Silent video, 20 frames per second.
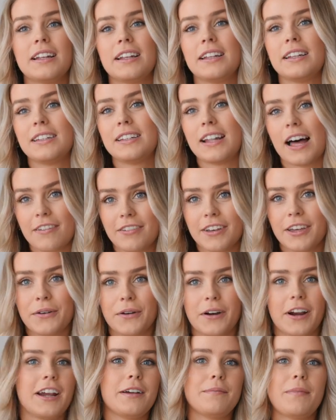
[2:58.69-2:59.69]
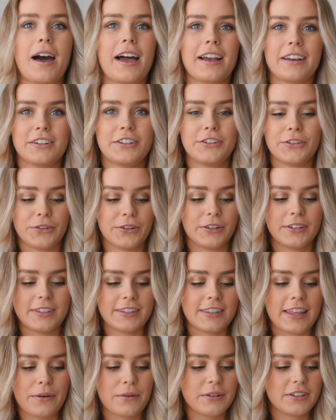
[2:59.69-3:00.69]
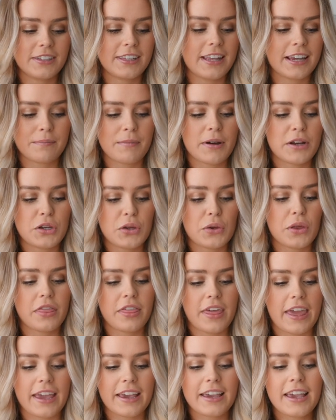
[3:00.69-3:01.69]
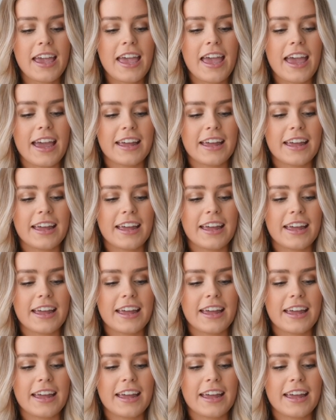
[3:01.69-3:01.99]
loving wearing biker shorts. They were just like my new thing.